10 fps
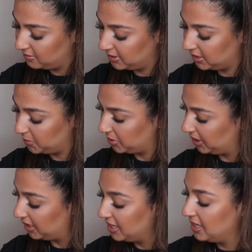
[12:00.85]
This is
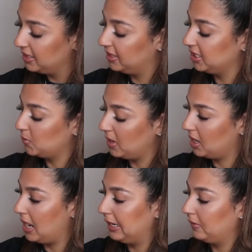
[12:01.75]
pretty. This one
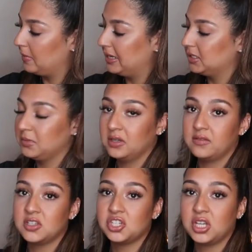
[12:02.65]
kind of reminds me
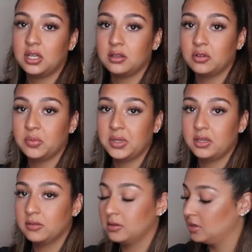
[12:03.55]
of this shade a little
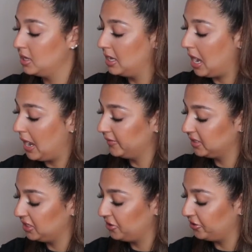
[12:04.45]
bit.
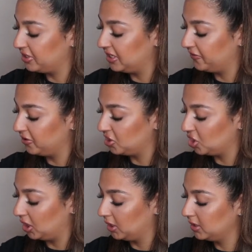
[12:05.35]
Obviously they're different
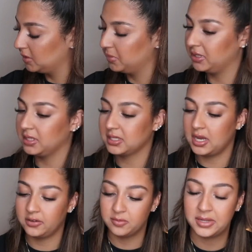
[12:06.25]
shades, but this
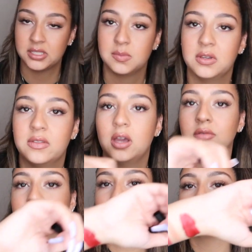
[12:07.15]
kind of reminds me of
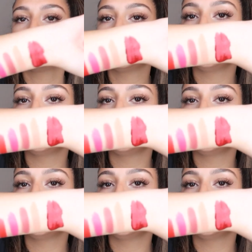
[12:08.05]
that.